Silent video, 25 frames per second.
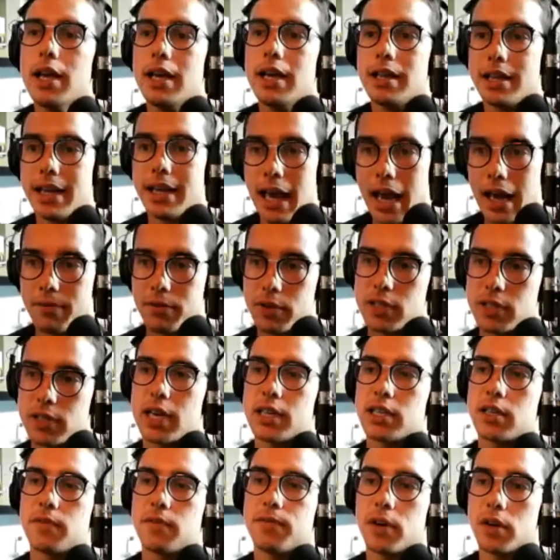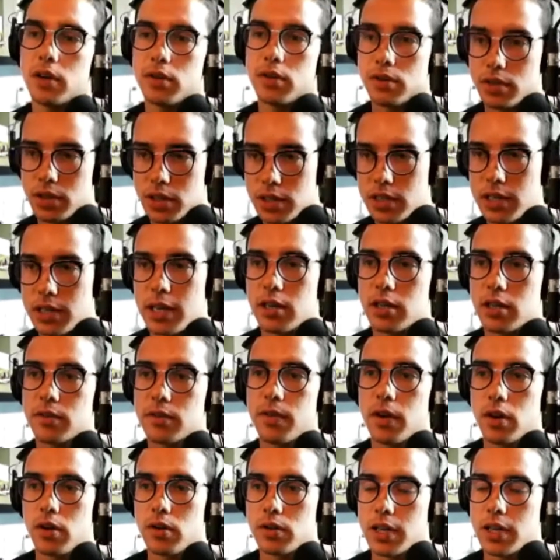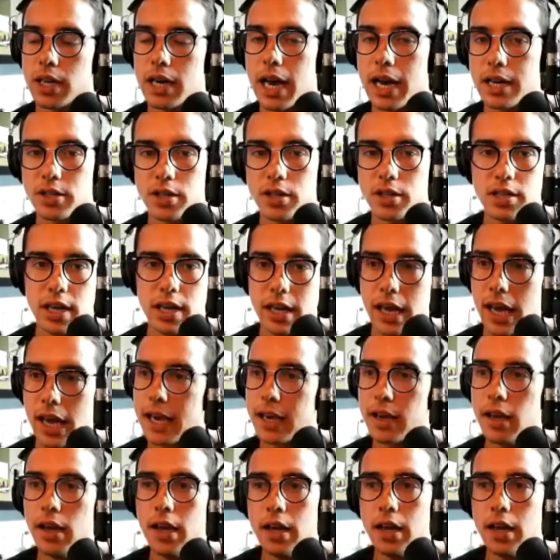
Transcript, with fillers: the advertising funnels, the sales funnels, and I just say, "Hey,